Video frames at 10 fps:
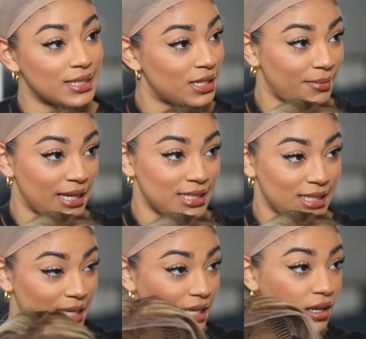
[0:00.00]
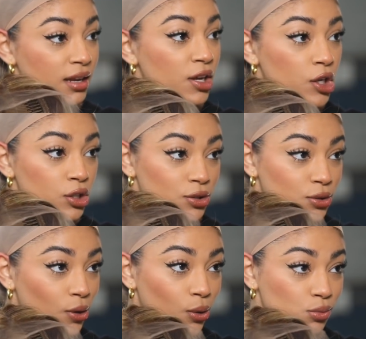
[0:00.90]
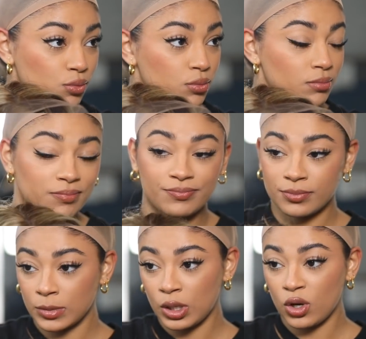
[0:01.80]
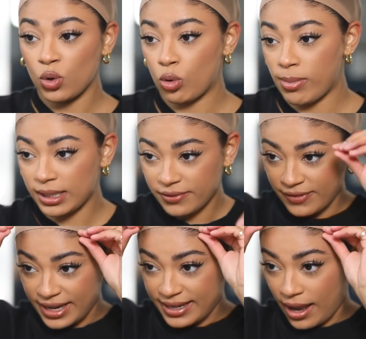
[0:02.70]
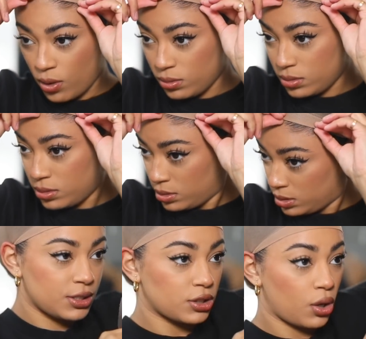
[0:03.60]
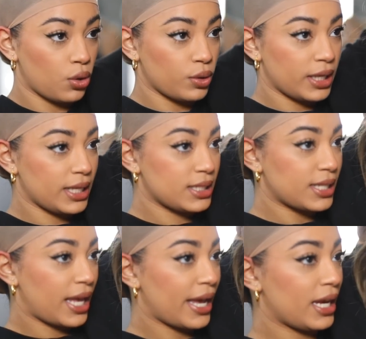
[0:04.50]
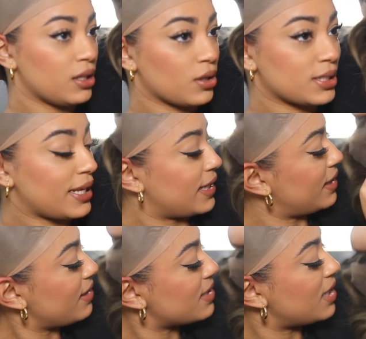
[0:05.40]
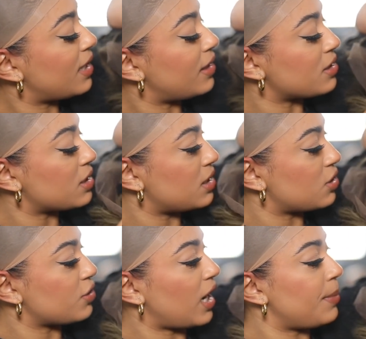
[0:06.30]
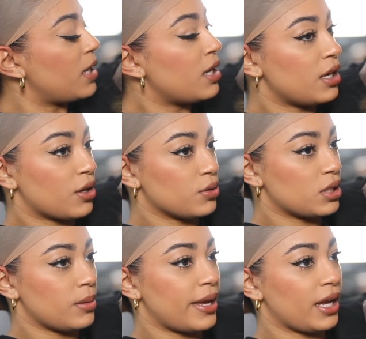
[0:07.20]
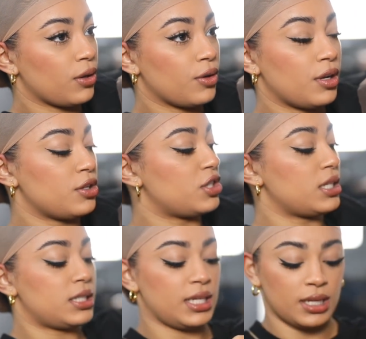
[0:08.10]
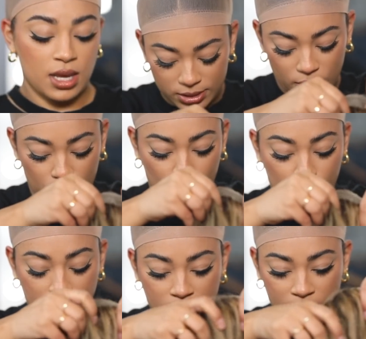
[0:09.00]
into my skin. So we're about to find out. So the inside looks like this. There's this strap, goes to the back, you can adjust it. So